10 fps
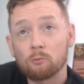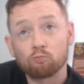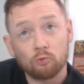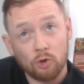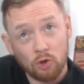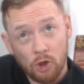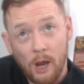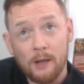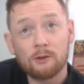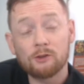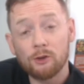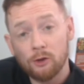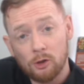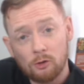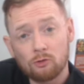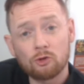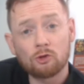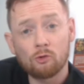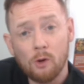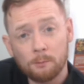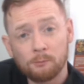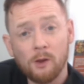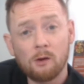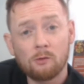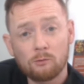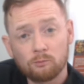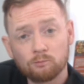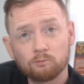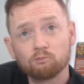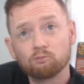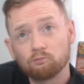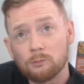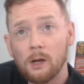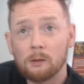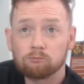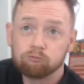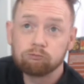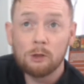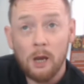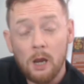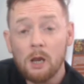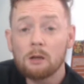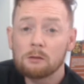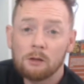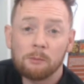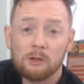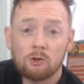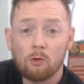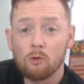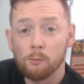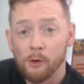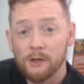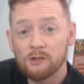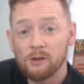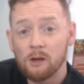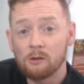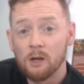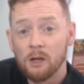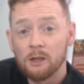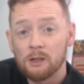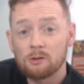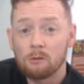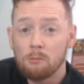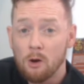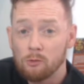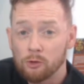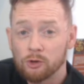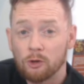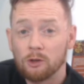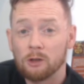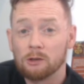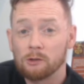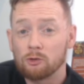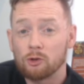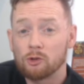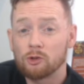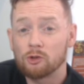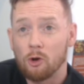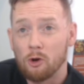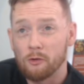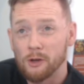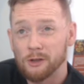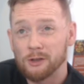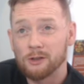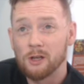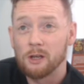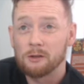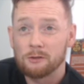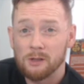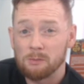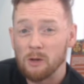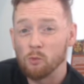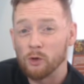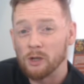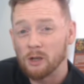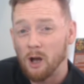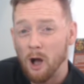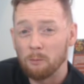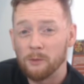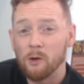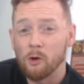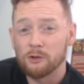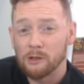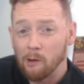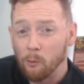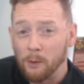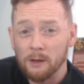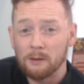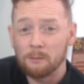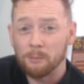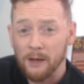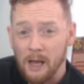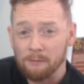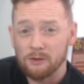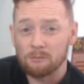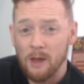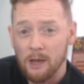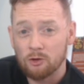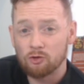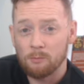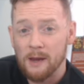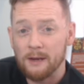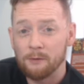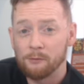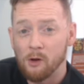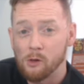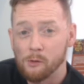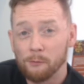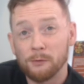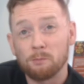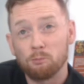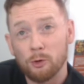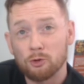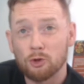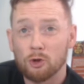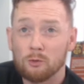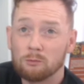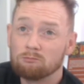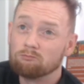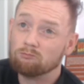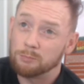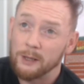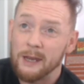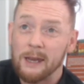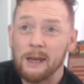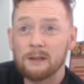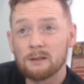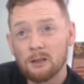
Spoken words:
there's a chance that they could show up there. Yeah, I mean, Jungle Boy's there. He's got Marco Stunt and Luchasaurus, so they might want to up the odds a little bit by having some extra men involved. Butcher, Blade,